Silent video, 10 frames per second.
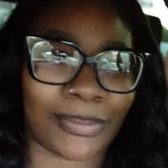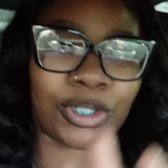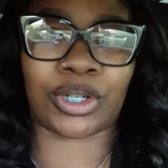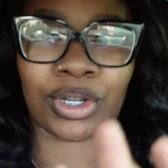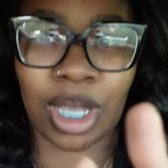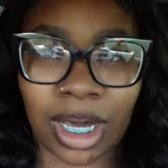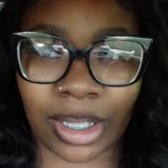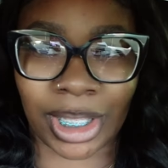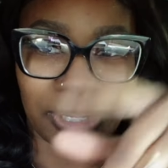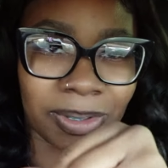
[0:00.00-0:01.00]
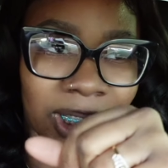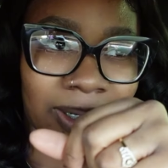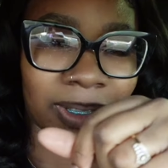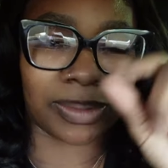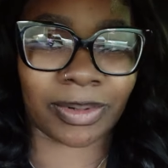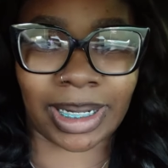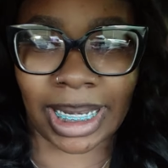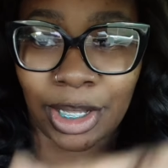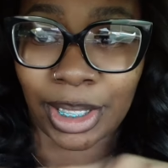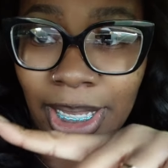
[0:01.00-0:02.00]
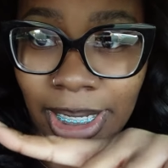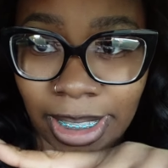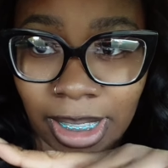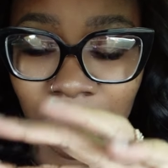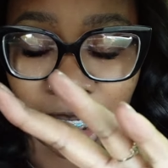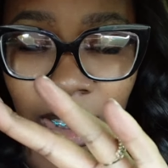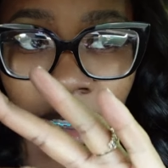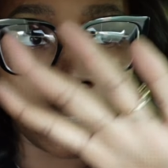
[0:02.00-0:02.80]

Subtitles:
I'm gonna show y'all their pajamas, but right now they in the